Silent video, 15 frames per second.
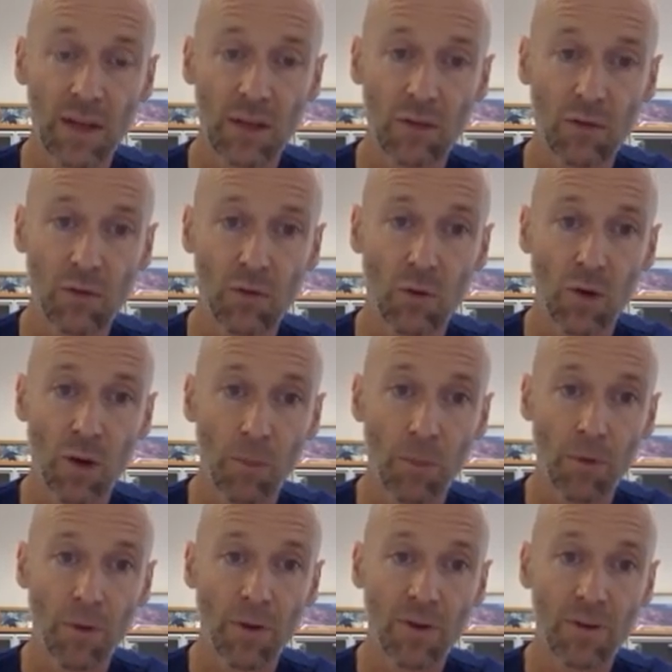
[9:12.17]
to do
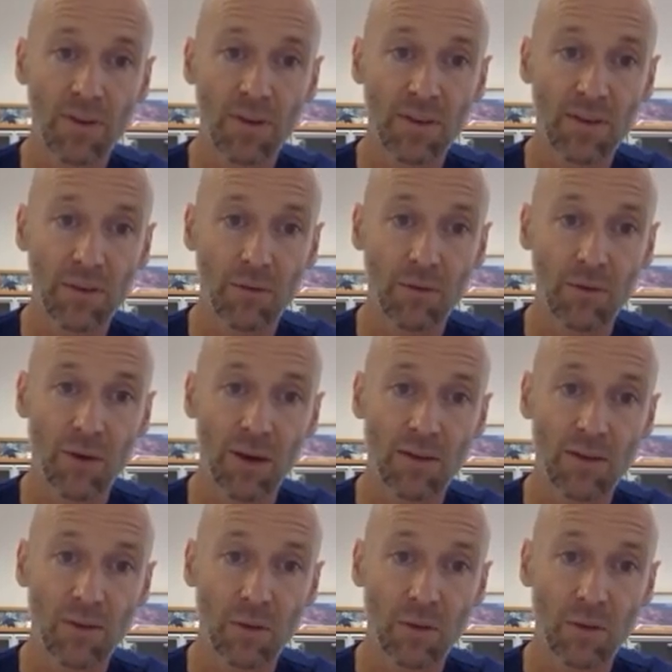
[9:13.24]
lumbar CSF drainage,